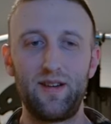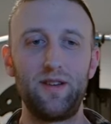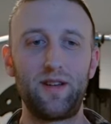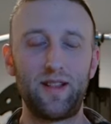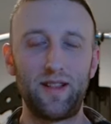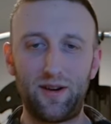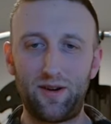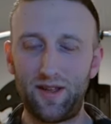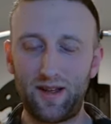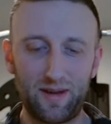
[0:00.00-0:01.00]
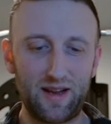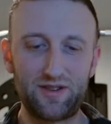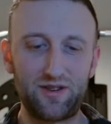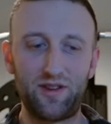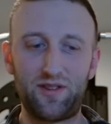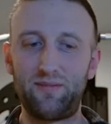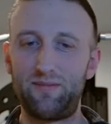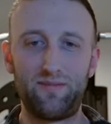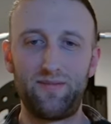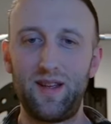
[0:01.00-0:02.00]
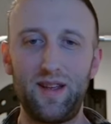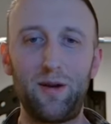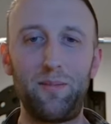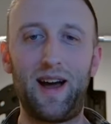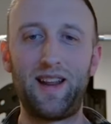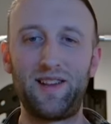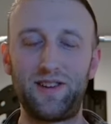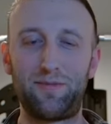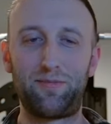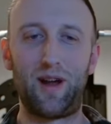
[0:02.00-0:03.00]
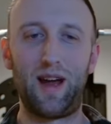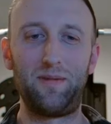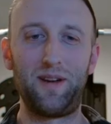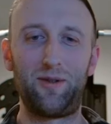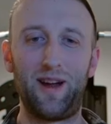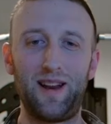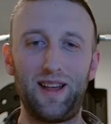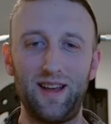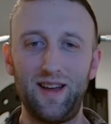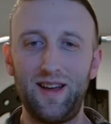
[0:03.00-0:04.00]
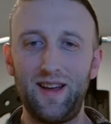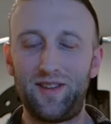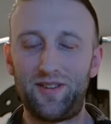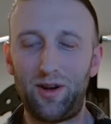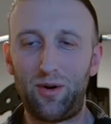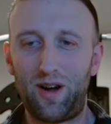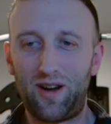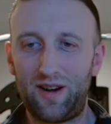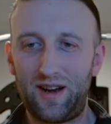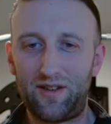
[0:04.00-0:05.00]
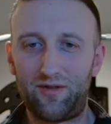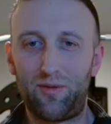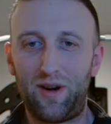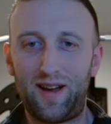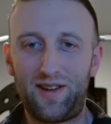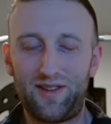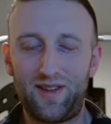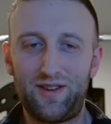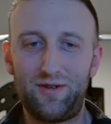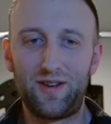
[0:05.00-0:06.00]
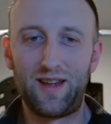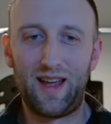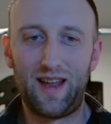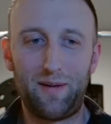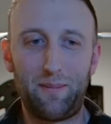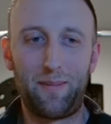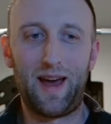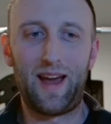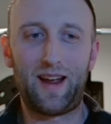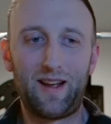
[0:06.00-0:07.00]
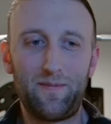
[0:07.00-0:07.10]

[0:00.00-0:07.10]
You can literally, because you're just, your body is just primed and ready. It's so hungry, it just wants to gain it back.